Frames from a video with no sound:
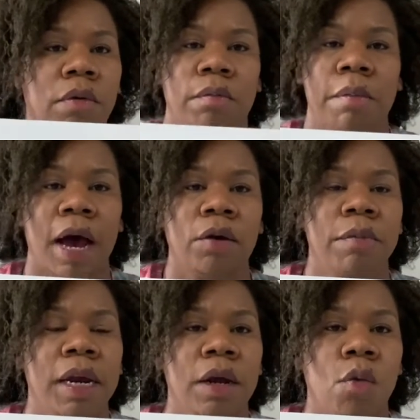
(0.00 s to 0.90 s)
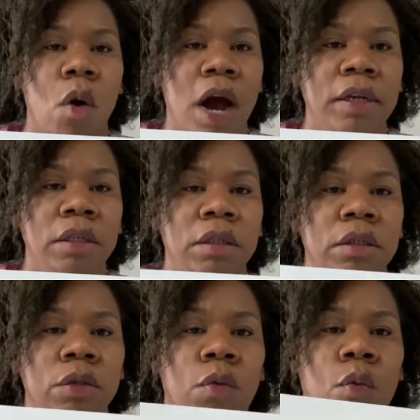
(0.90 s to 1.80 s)
mono meaning one
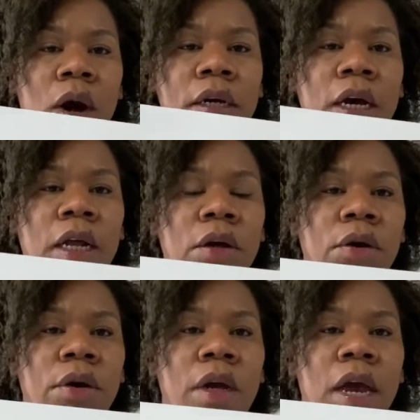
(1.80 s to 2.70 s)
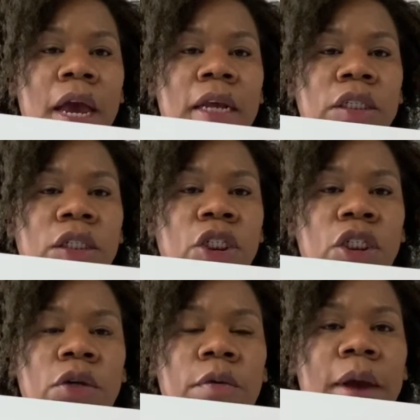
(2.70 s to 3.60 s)
color, and it's just
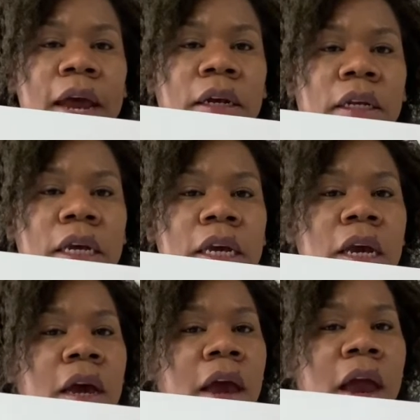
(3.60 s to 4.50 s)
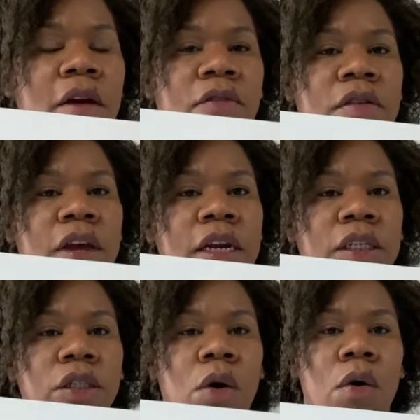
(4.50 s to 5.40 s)
chromatically everything
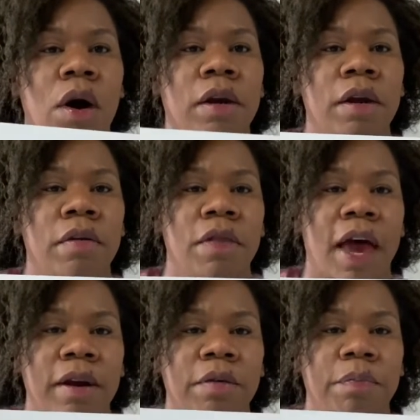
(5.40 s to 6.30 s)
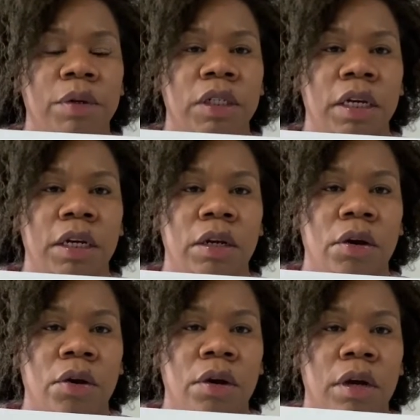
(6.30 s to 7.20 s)
that's on that
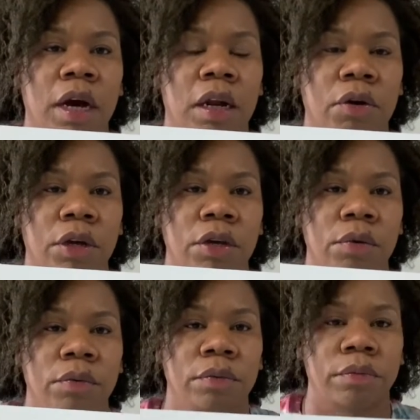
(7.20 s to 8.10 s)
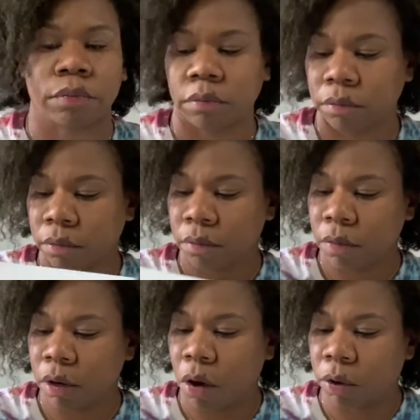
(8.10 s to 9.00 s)
particular color hue.
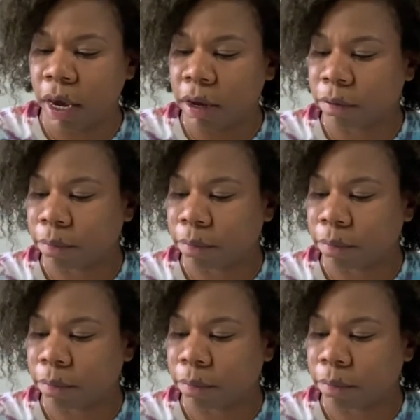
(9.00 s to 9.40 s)
Okay,